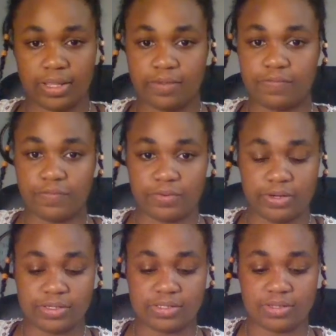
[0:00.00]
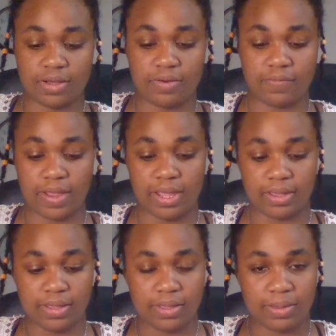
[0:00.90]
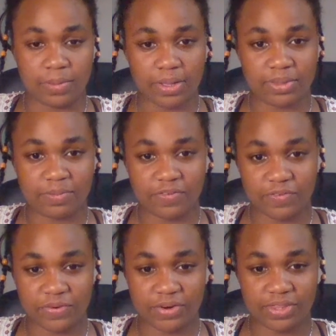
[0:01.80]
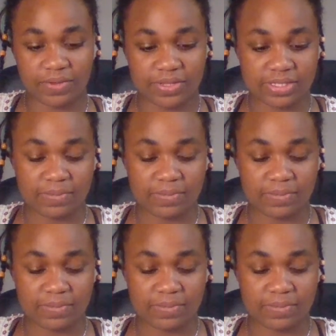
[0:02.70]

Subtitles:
life force. All right, pile number 4. That was an